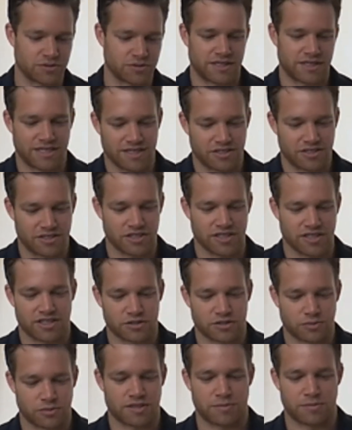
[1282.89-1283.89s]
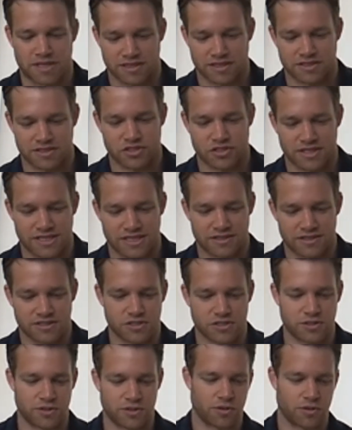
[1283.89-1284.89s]
with data engineers, with M L
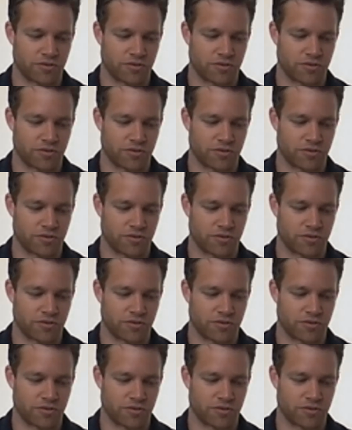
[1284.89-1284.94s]
engineers to,